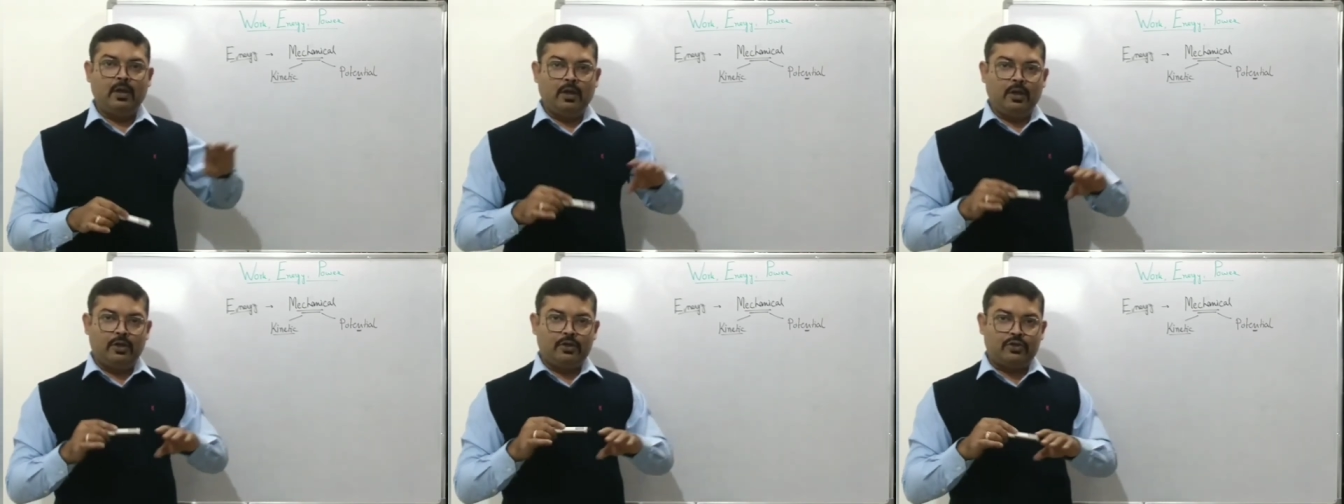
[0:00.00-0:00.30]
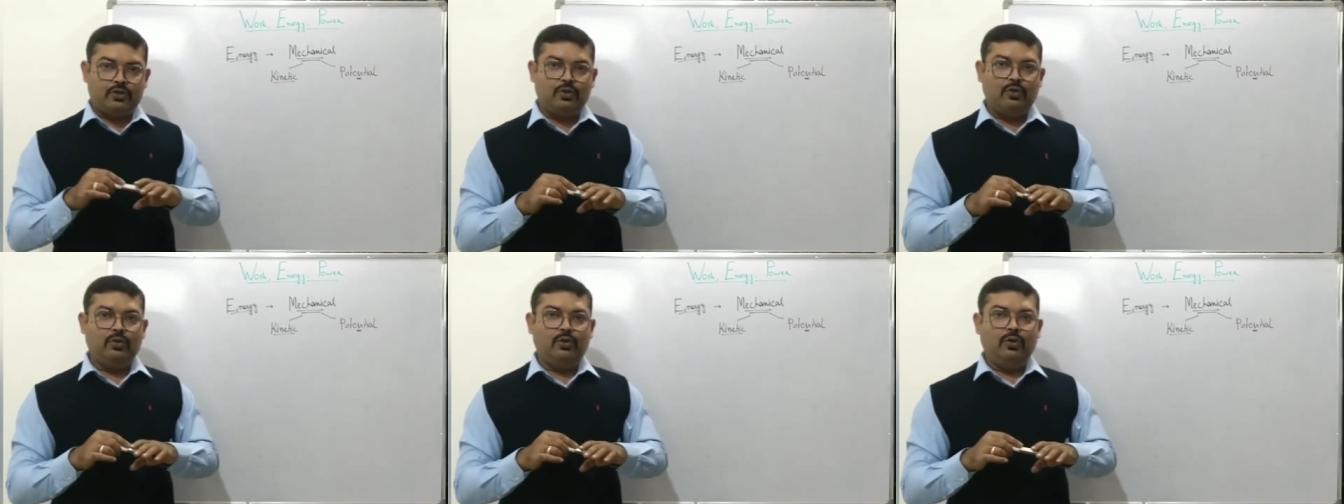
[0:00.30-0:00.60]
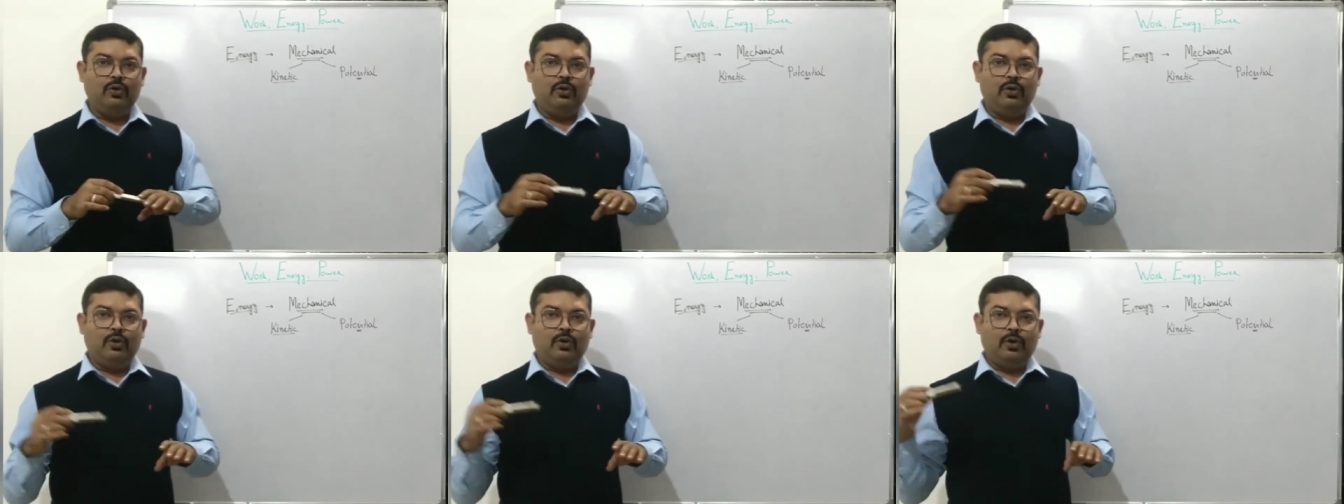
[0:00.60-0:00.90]

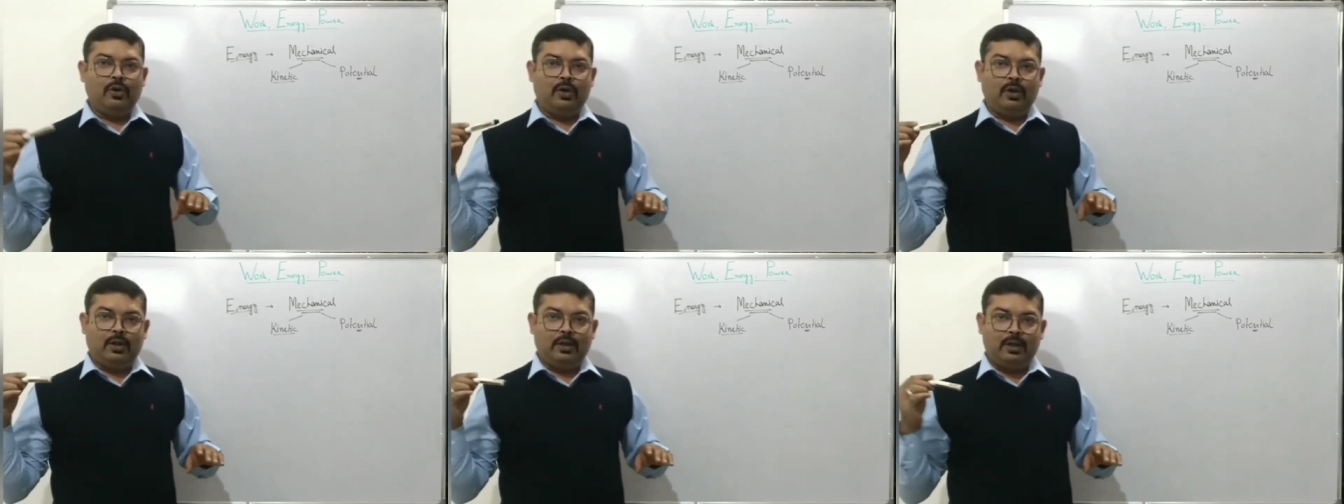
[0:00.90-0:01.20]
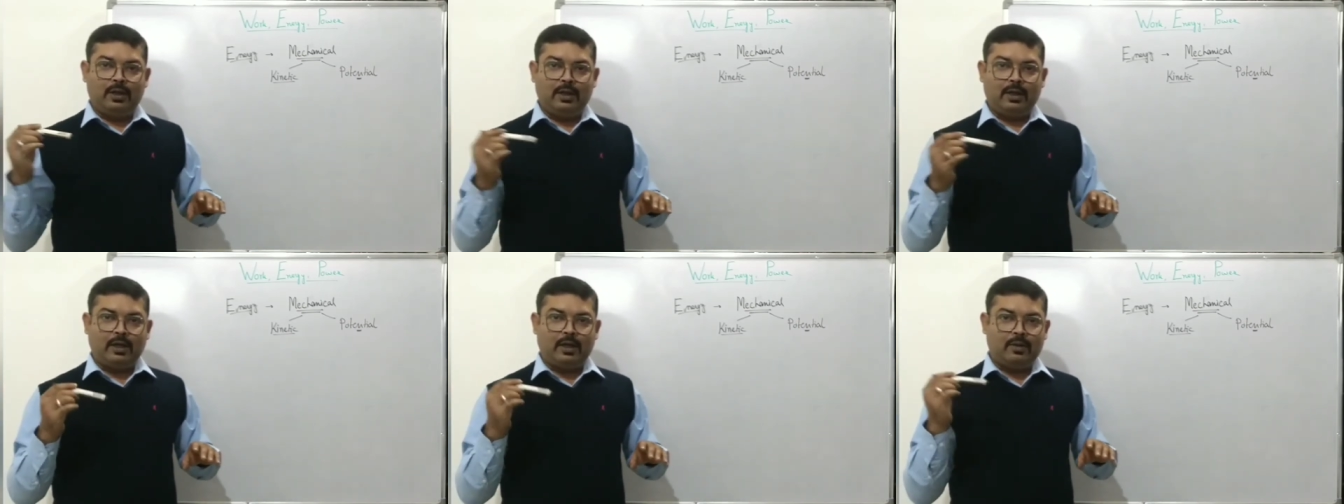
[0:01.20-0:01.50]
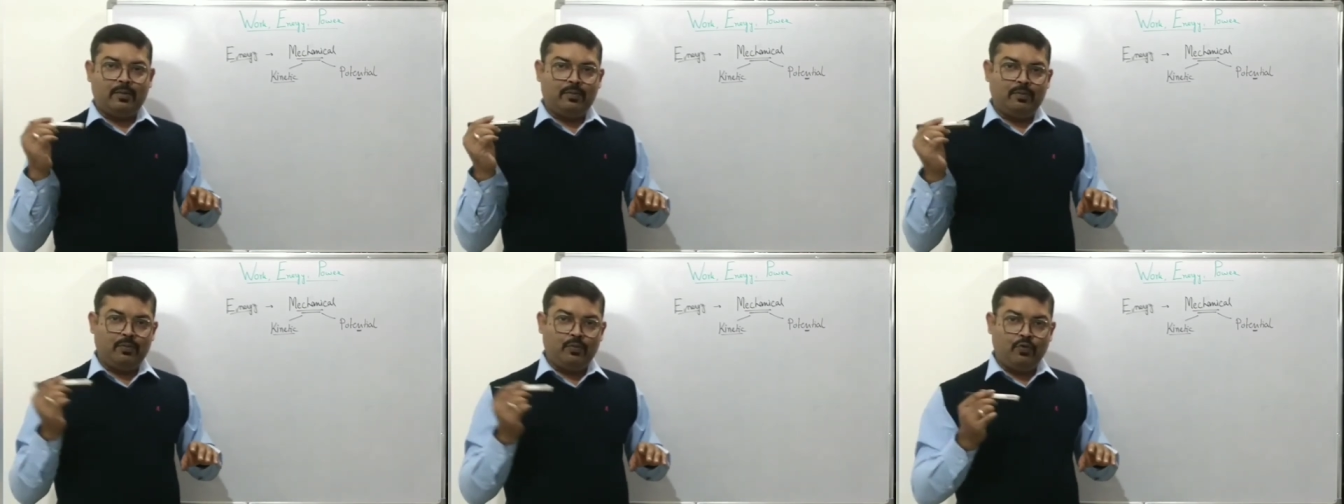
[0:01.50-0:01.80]
So the
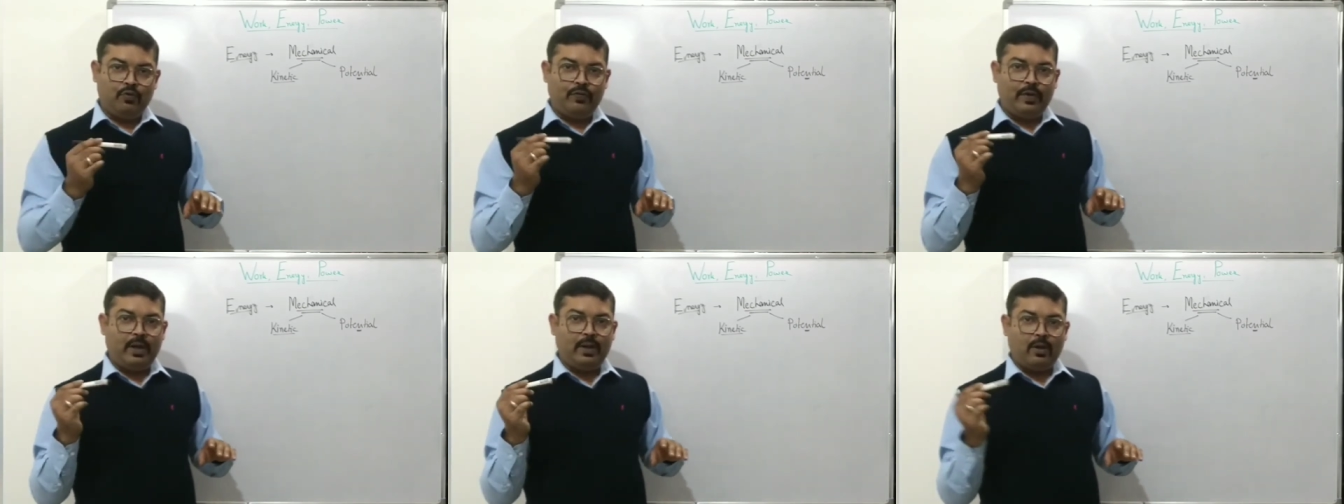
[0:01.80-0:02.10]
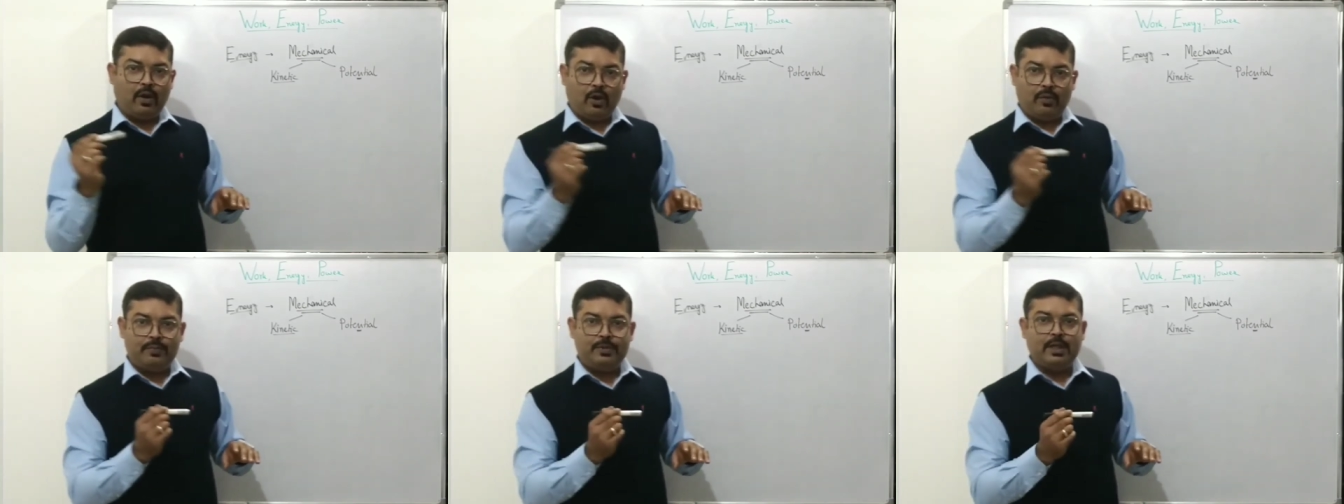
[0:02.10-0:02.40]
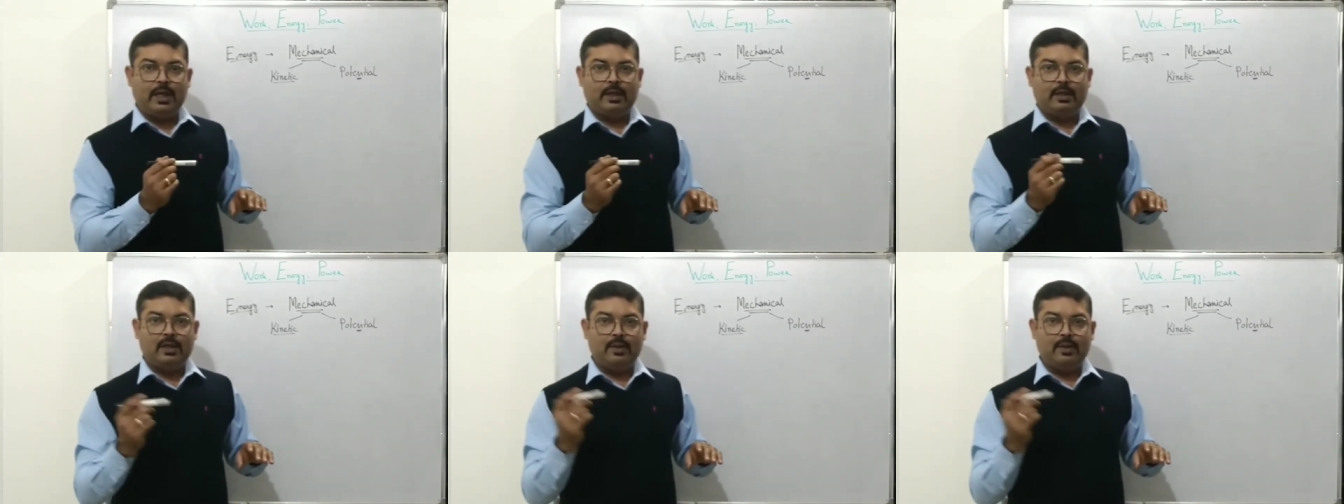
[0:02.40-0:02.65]
moving object,